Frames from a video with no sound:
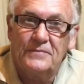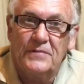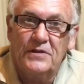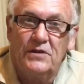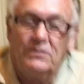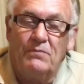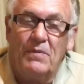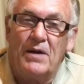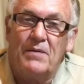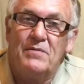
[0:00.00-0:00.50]

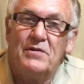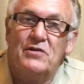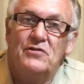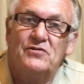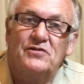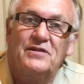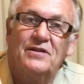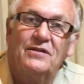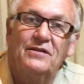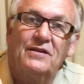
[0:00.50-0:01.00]
maybe you're
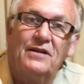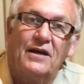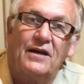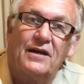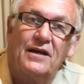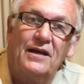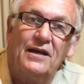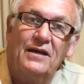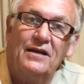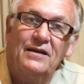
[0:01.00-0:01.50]
still
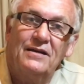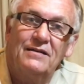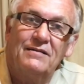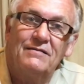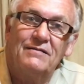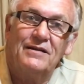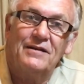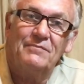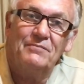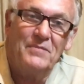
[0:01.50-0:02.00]
lucky,
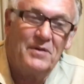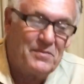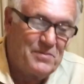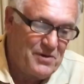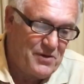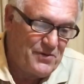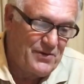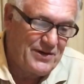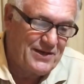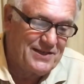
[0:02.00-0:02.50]
right? Maybe
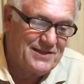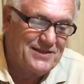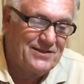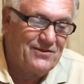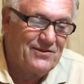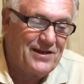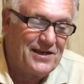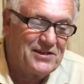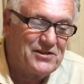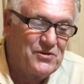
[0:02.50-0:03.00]
you can still
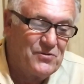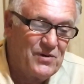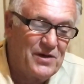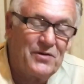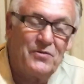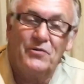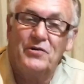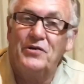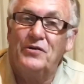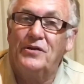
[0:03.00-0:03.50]
get you one,
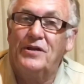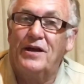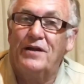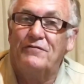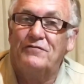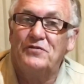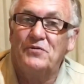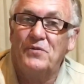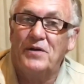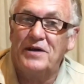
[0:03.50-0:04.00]
or you'll have
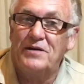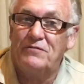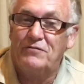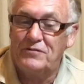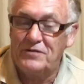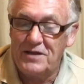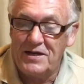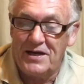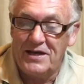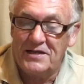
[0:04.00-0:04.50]
to wait for
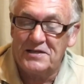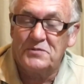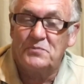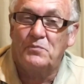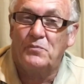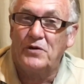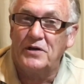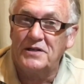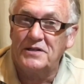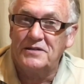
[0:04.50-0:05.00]
the next
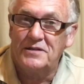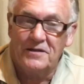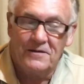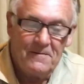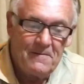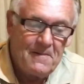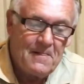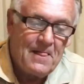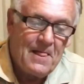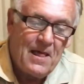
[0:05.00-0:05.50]
print.
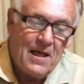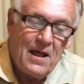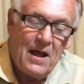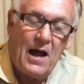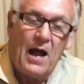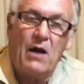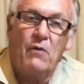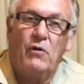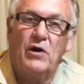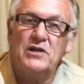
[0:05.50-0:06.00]

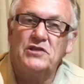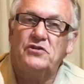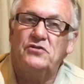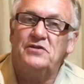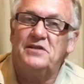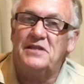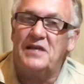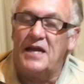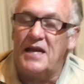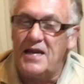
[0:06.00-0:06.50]
I want to
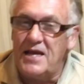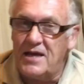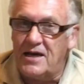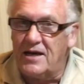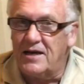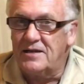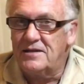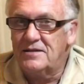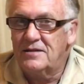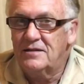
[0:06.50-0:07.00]

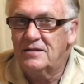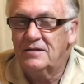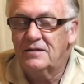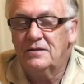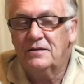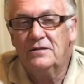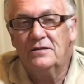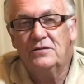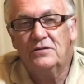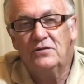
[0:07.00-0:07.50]
dedicate
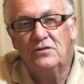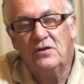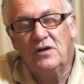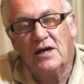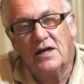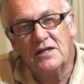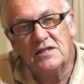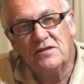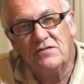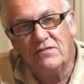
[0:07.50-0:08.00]

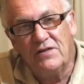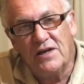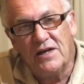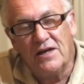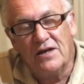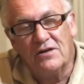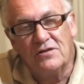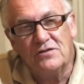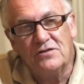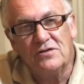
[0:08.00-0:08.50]
tonight's
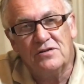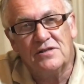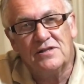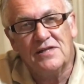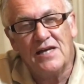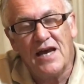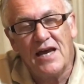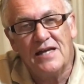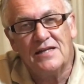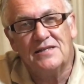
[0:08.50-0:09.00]
video to
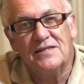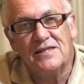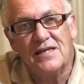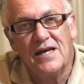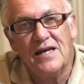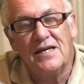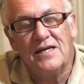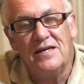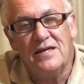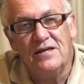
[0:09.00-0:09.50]
sad,
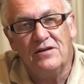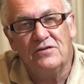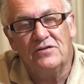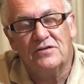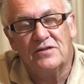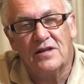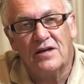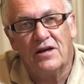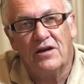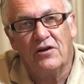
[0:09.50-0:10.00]
sad news
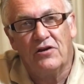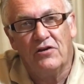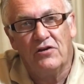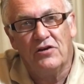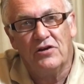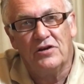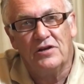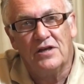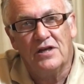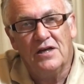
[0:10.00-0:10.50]
that I
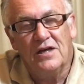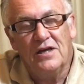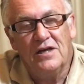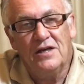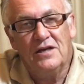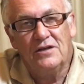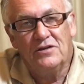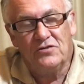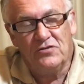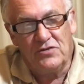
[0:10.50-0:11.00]
heard
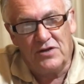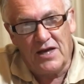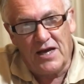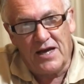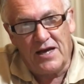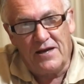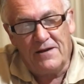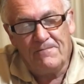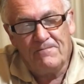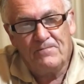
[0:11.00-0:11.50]

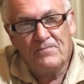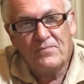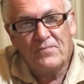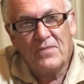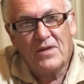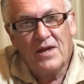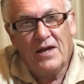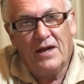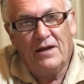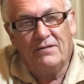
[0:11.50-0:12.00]
today.
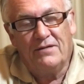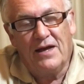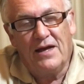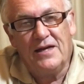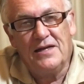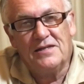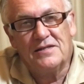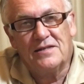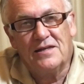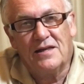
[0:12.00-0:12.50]
And that
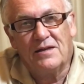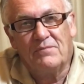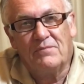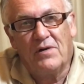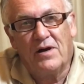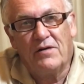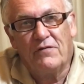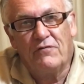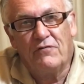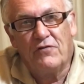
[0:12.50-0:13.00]
is that
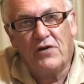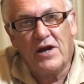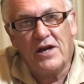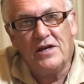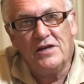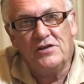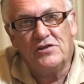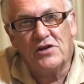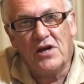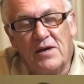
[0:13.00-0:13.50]
my
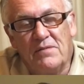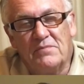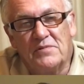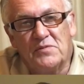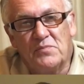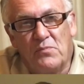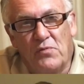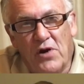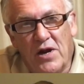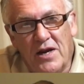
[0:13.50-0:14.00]
friend James
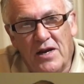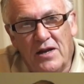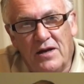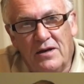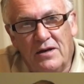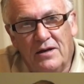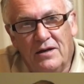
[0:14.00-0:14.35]
Brennan,